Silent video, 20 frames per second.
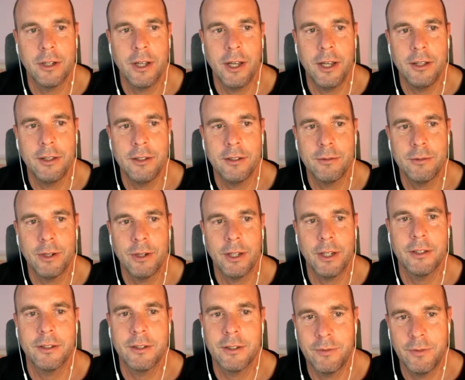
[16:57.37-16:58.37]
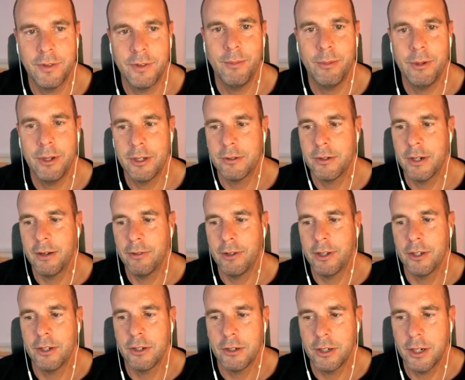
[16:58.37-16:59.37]
hey, this one gets a fair bit of traffic,
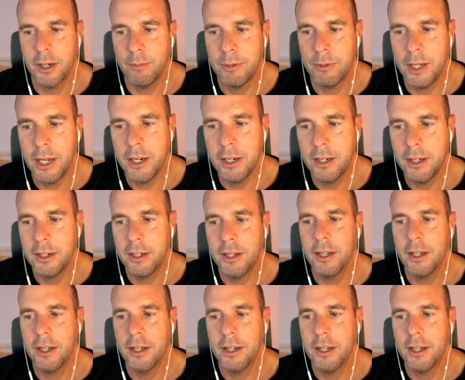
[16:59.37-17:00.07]
you should update it.